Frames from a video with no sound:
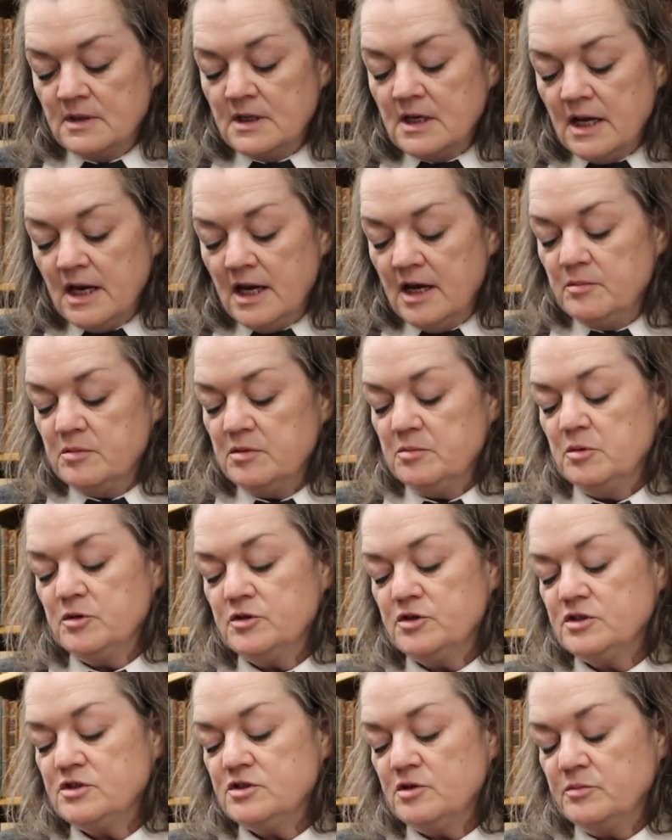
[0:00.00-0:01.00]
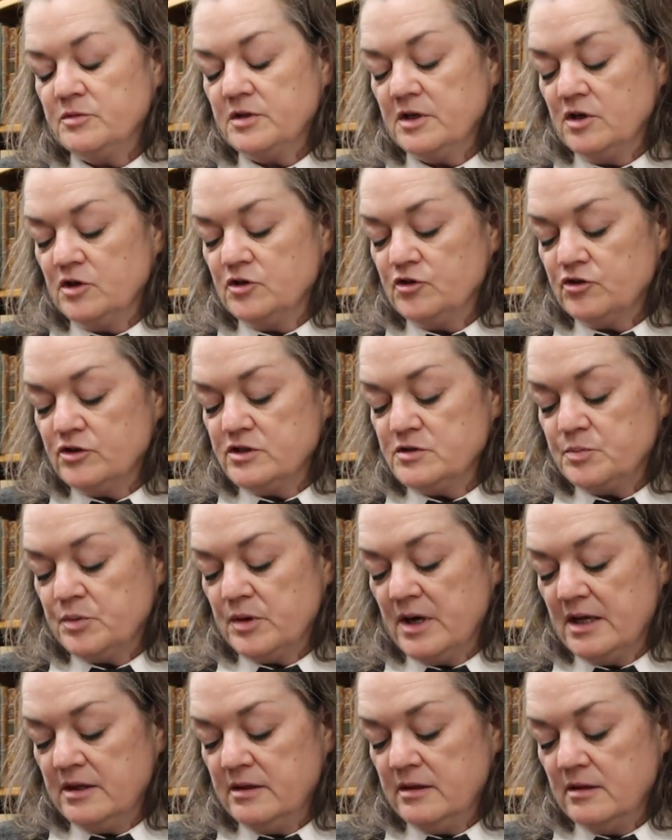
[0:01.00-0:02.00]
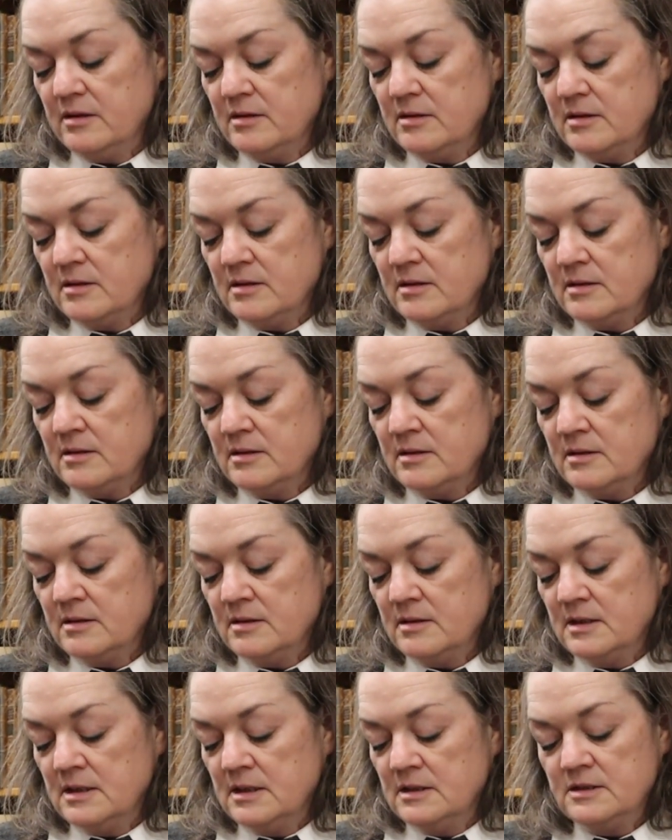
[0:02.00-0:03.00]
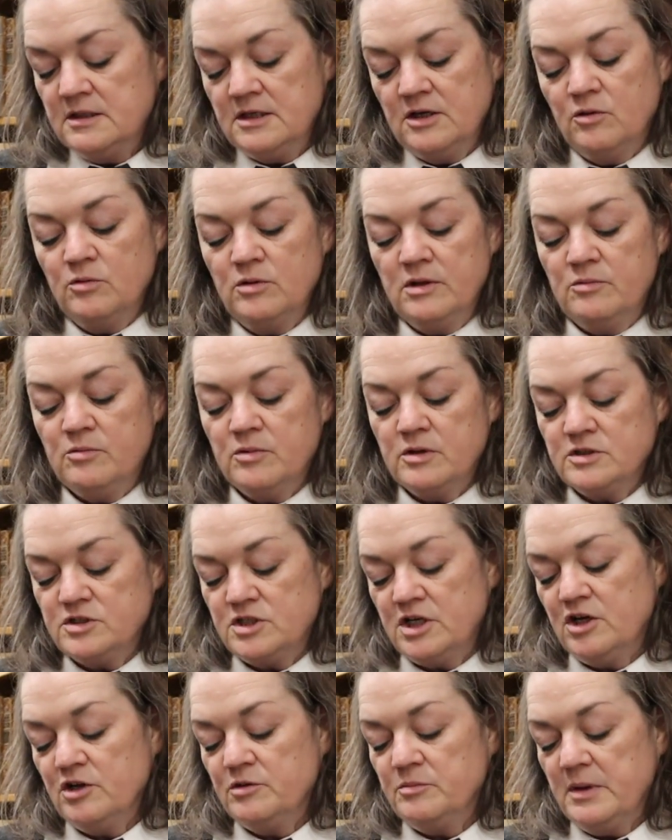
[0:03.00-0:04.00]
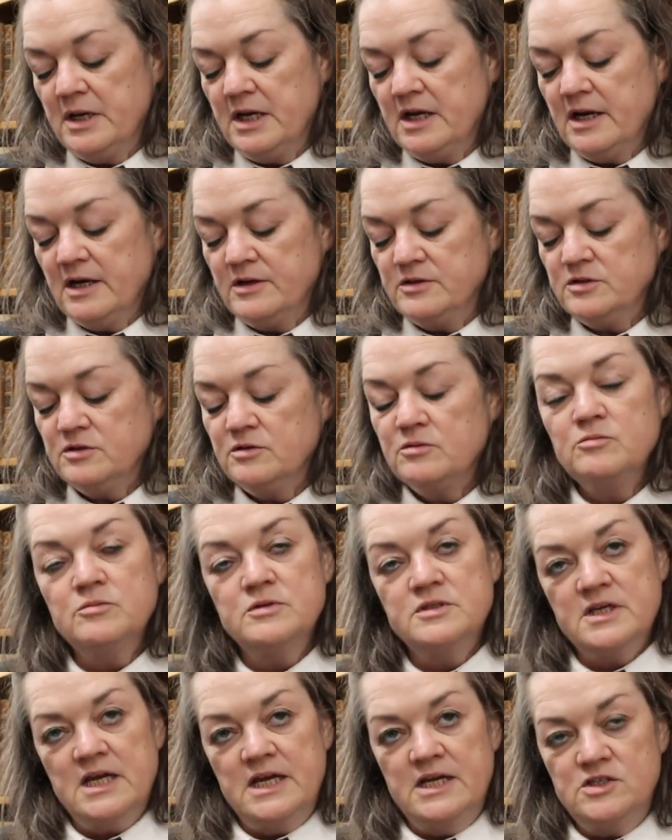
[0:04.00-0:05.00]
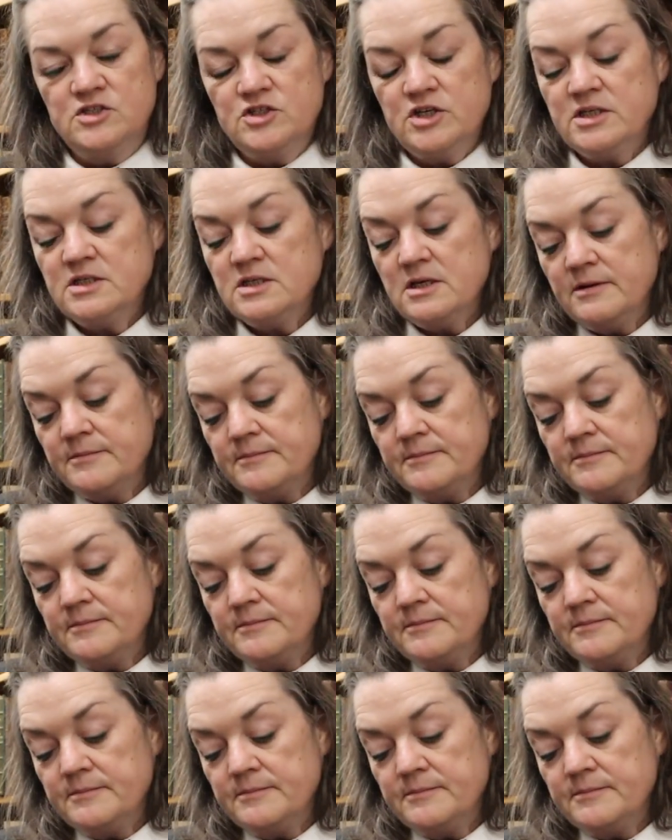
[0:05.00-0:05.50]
Eamon muttered something under his breath. The only word she could make out was Egypt.